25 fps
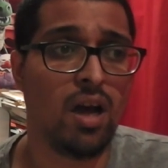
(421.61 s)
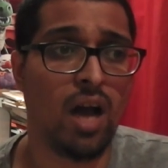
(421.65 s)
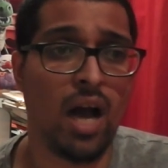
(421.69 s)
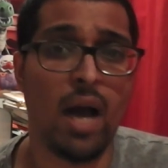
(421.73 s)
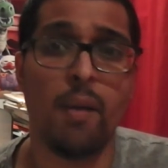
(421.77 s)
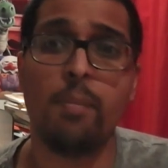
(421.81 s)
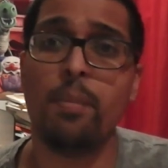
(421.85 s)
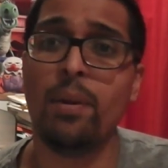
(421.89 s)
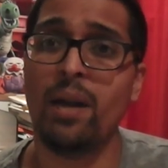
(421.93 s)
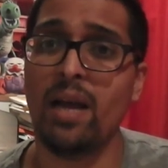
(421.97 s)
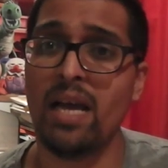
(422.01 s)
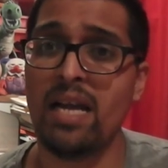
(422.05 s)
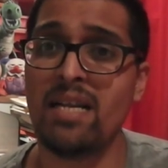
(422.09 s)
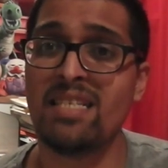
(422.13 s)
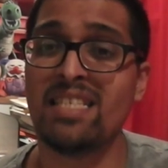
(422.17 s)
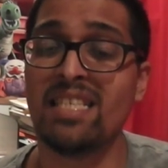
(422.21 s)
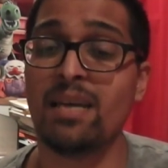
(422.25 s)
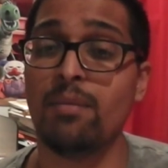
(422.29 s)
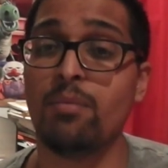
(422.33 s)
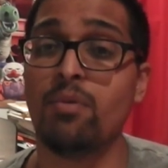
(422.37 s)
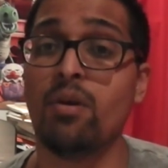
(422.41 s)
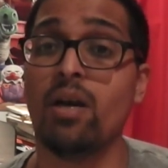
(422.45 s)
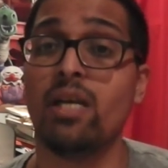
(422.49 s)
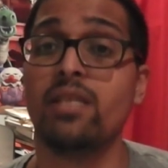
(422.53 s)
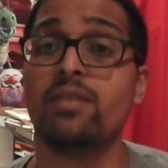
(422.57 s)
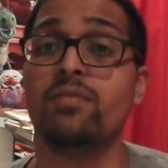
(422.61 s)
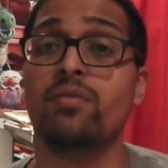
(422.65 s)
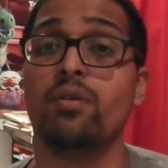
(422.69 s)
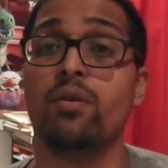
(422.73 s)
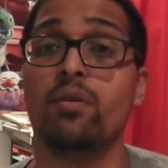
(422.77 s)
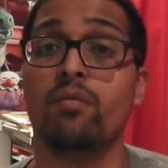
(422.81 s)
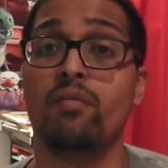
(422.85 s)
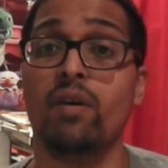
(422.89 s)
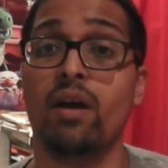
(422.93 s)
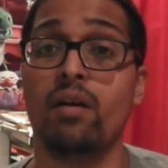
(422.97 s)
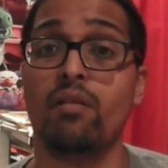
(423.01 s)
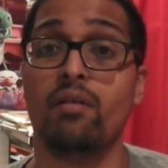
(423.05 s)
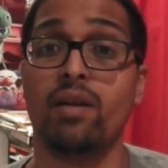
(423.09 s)
I played samurais for
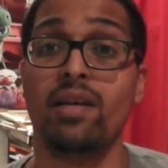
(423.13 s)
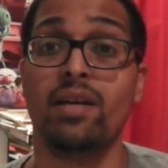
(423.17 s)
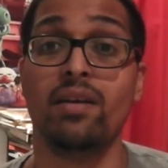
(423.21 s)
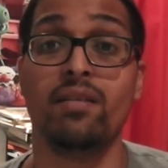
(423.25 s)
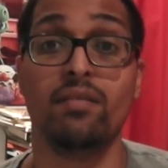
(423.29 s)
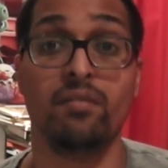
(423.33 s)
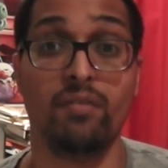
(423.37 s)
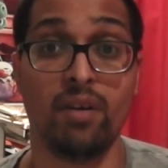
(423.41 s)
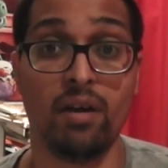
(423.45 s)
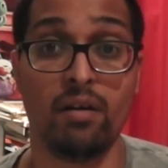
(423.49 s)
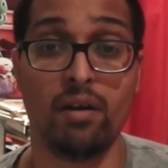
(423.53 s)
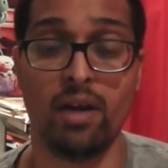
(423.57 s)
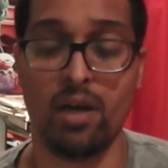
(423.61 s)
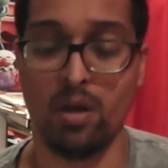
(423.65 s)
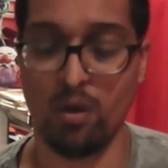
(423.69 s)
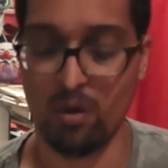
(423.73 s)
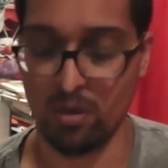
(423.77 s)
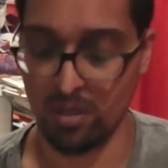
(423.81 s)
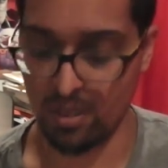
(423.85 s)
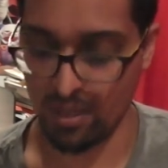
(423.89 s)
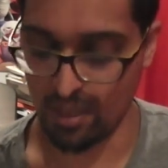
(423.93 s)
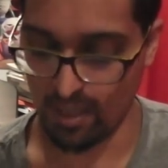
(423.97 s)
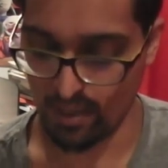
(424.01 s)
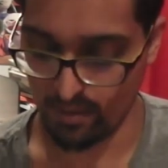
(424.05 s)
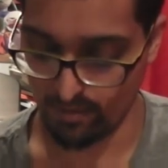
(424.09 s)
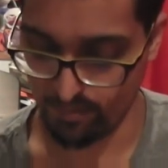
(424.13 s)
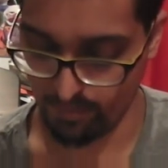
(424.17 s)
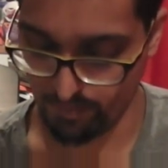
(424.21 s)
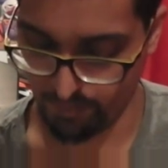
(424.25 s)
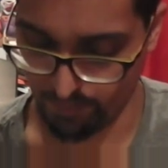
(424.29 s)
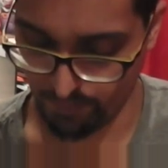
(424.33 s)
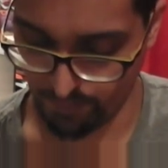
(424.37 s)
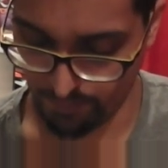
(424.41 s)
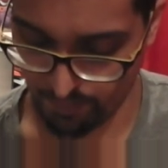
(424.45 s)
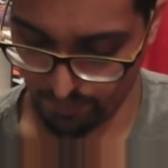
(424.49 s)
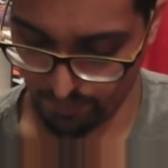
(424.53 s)
a very, very long time.